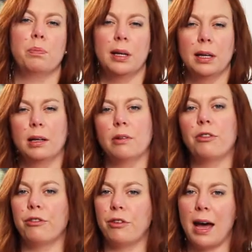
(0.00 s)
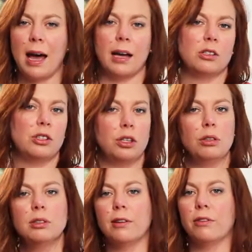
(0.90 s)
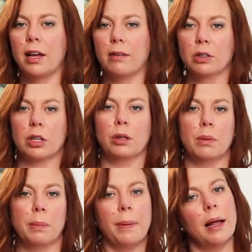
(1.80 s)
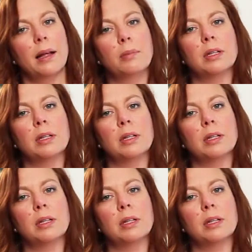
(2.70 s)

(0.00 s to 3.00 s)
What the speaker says: big, fat, juicy flavors on the mid palate,